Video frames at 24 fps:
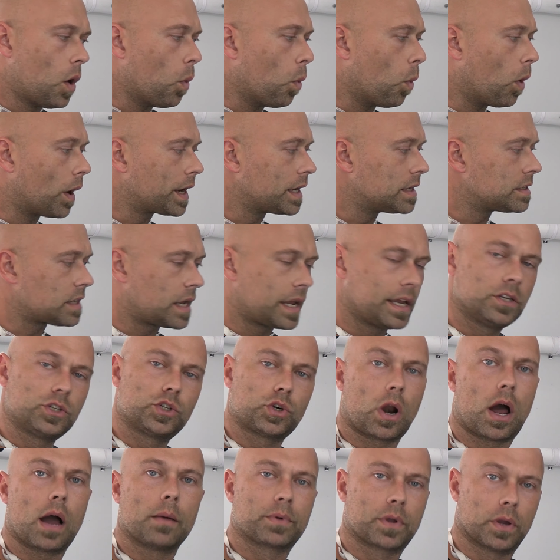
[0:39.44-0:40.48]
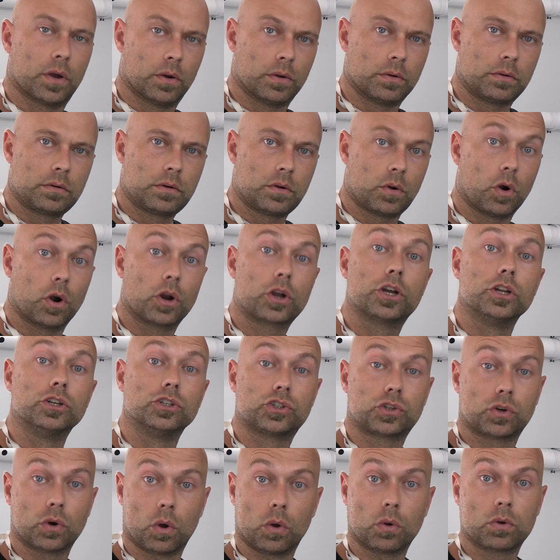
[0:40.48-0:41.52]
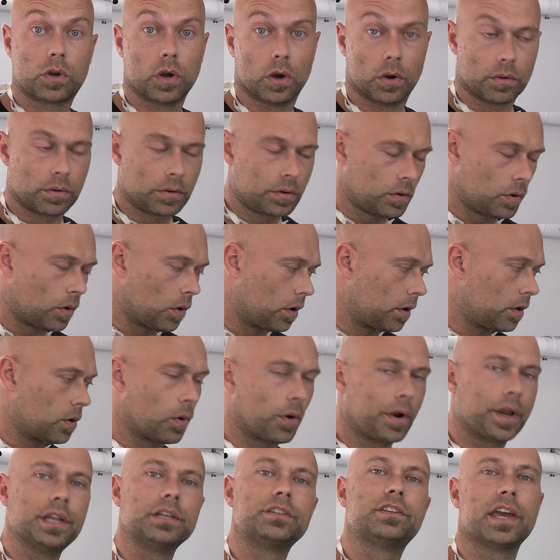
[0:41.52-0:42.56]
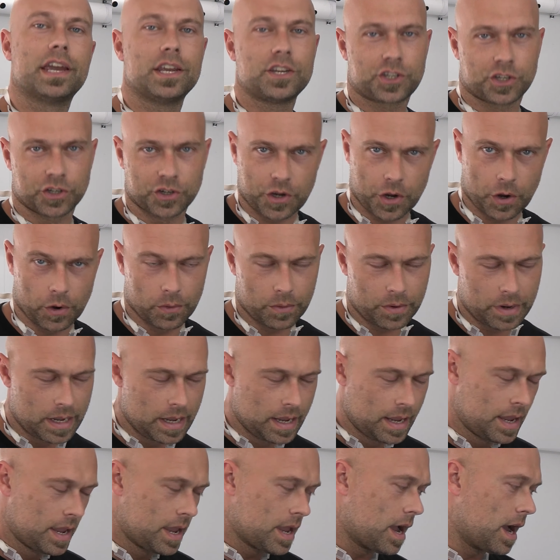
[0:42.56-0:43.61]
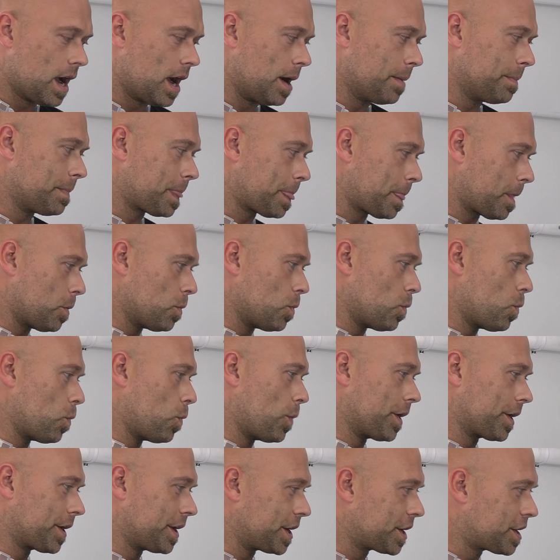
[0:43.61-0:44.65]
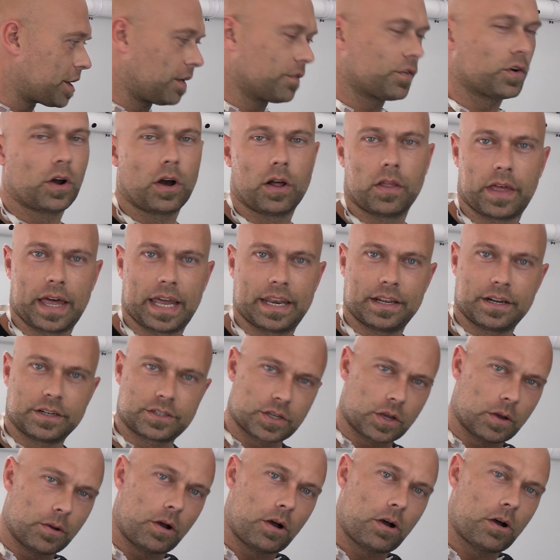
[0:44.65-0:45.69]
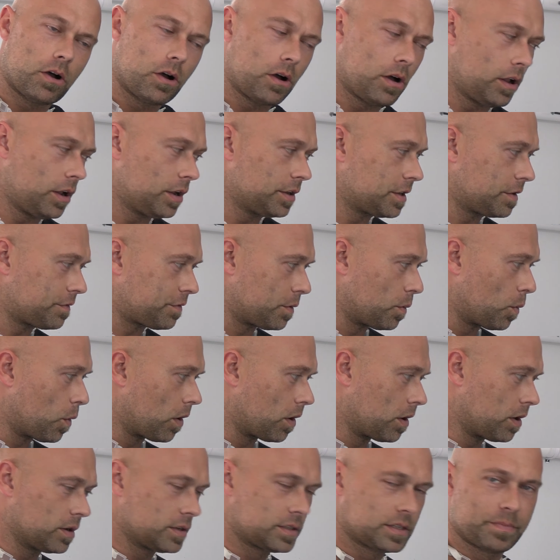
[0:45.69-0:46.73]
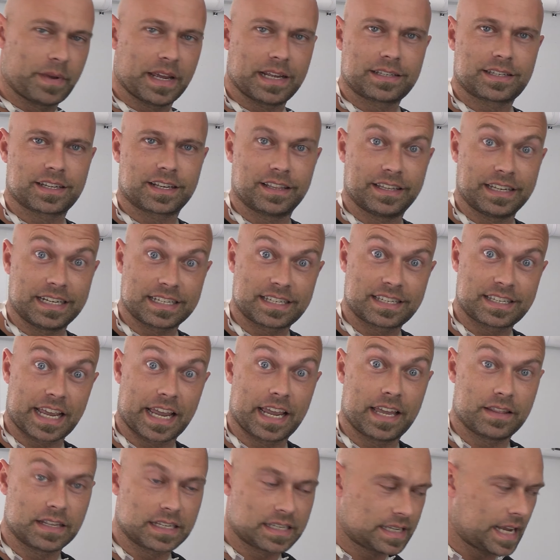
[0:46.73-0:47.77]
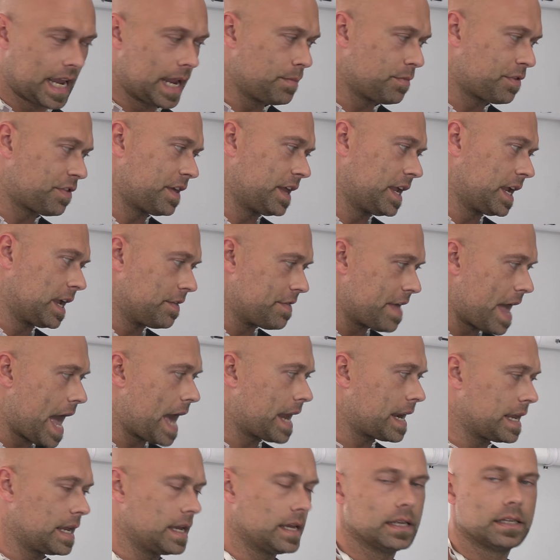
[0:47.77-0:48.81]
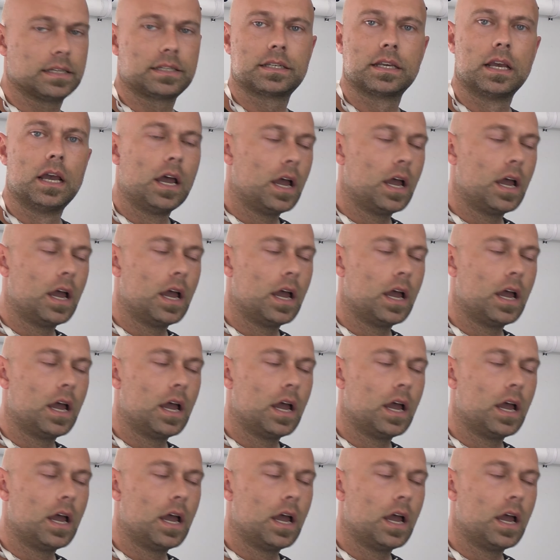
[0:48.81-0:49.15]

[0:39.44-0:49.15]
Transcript: what is a drop coat, or a control coat, or an orientation coat? Um, we're going to cover all that. It's all different words basically to say the same thing, and that is